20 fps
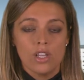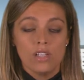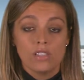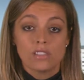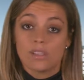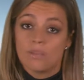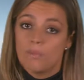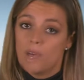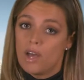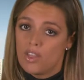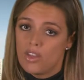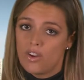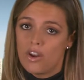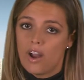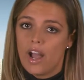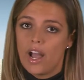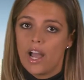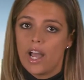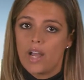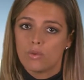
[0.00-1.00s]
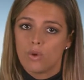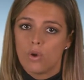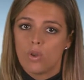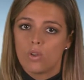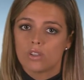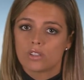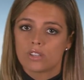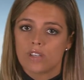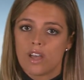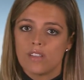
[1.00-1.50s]
Some other high
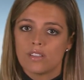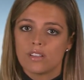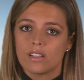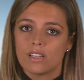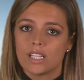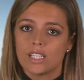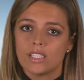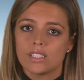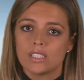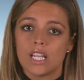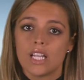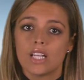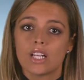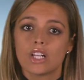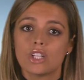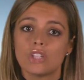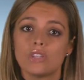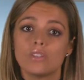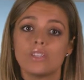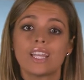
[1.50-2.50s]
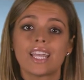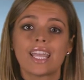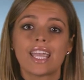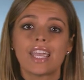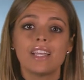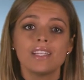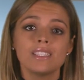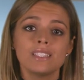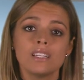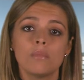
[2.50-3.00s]
rollers on the list include include the
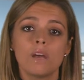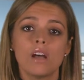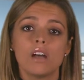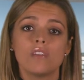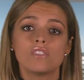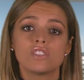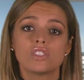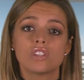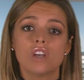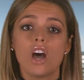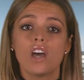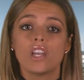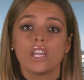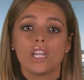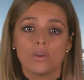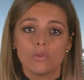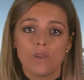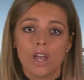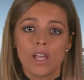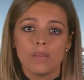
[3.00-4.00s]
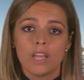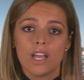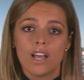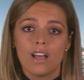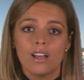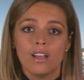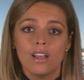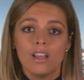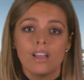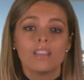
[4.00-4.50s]
Kingdom of Saudi
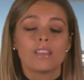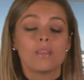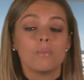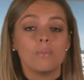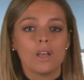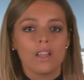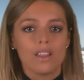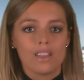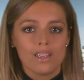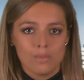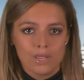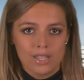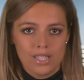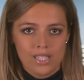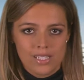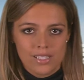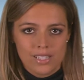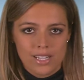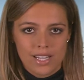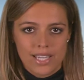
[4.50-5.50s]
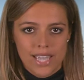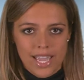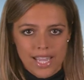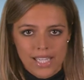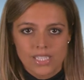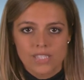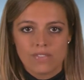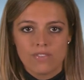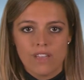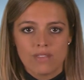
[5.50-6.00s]
Arabia, the Bill and Melinda
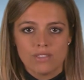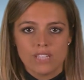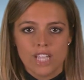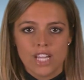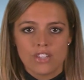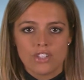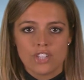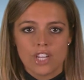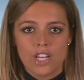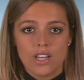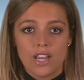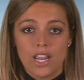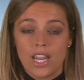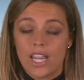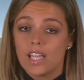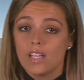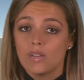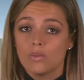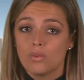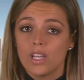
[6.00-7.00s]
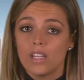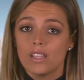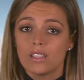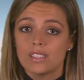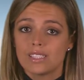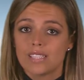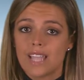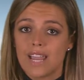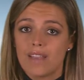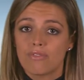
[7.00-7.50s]
Gates Foundation, and real
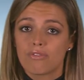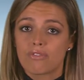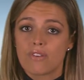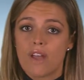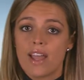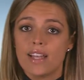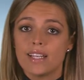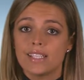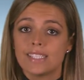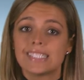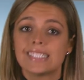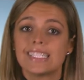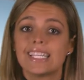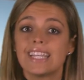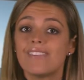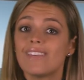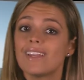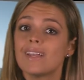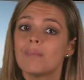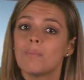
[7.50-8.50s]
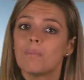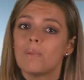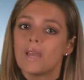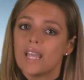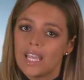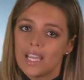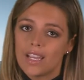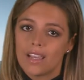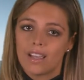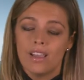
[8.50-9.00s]
estate friend Stephen
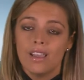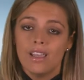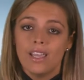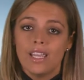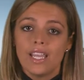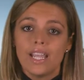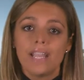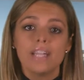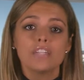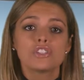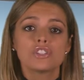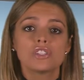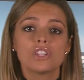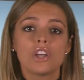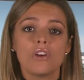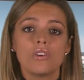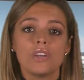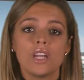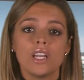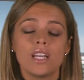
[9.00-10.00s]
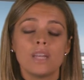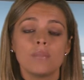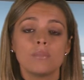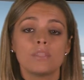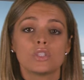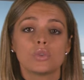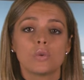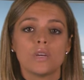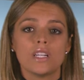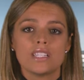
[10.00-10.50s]
Bing, each donating
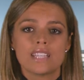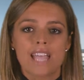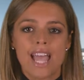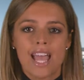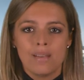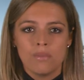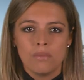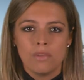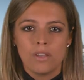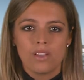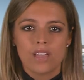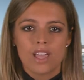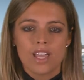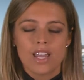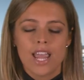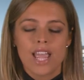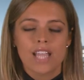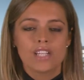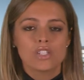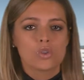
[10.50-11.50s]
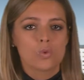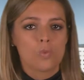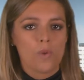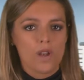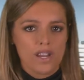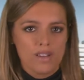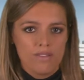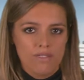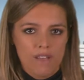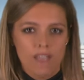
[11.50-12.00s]
between $10 million and
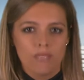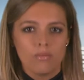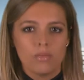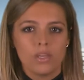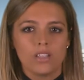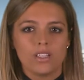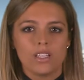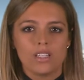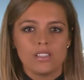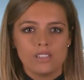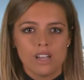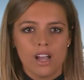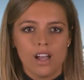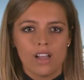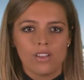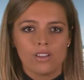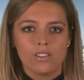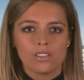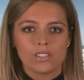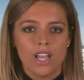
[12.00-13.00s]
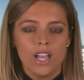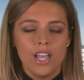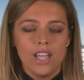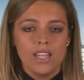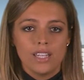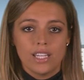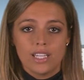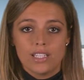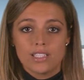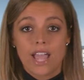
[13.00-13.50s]
$25 million.
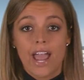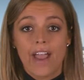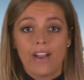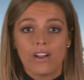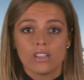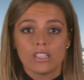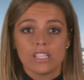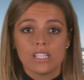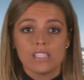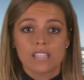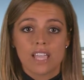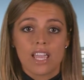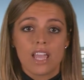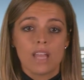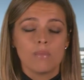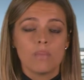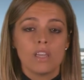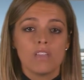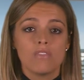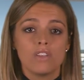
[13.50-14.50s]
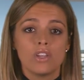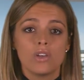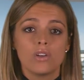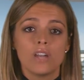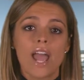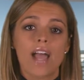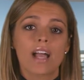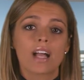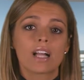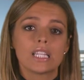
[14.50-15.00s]
The entire list can be viewed
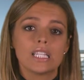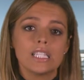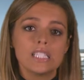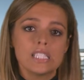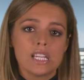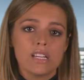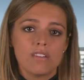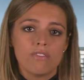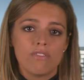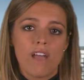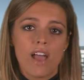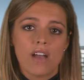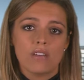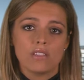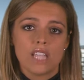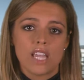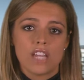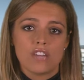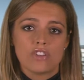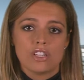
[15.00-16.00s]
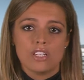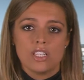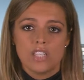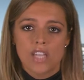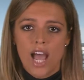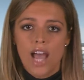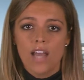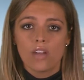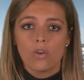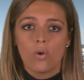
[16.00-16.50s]
at
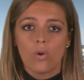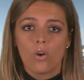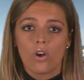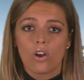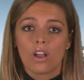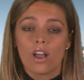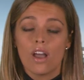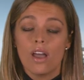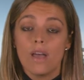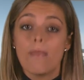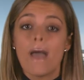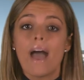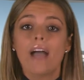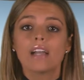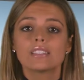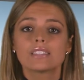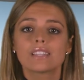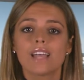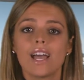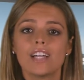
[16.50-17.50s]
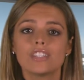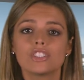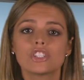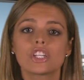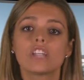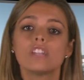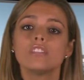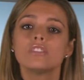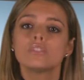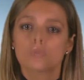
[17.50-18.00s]
clintonfoundation.org backslash
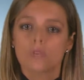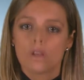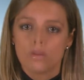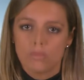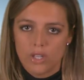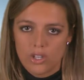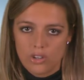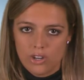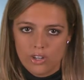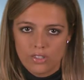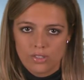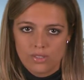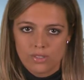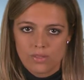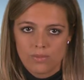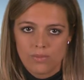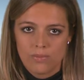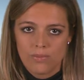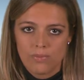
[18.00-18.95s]
contributors.